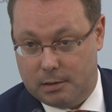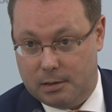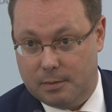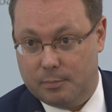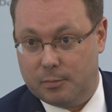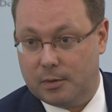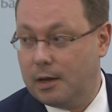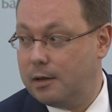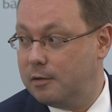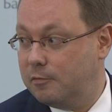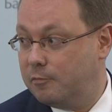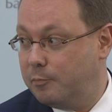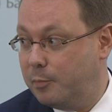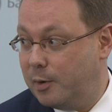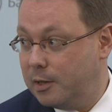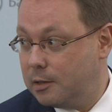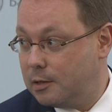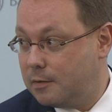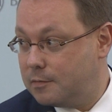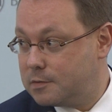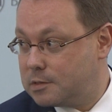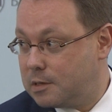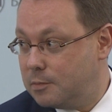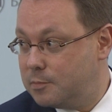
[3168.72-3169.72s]
because that
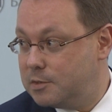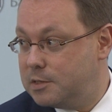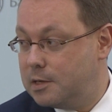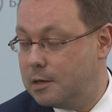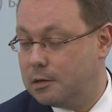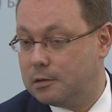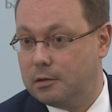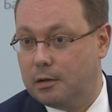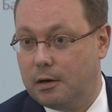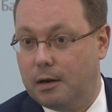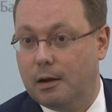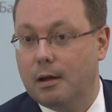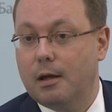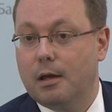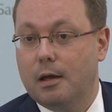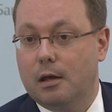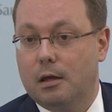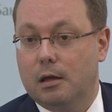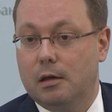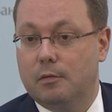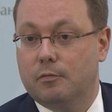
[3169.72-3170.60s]
happens in the financial market,